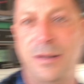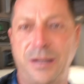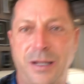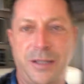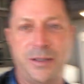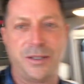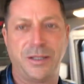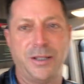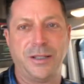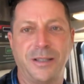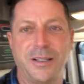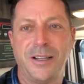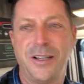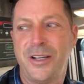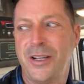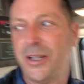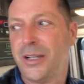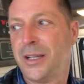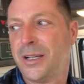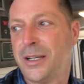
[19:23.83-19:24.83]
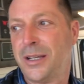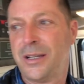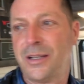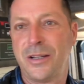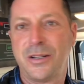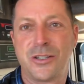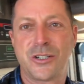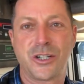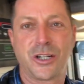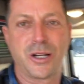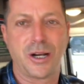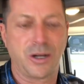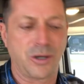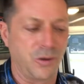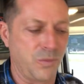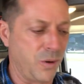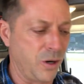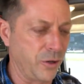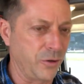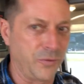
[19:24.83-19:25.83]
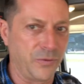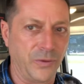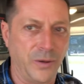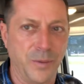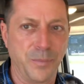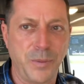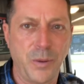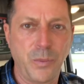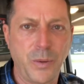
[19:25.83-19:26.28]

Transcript: at the Chicago waterfront.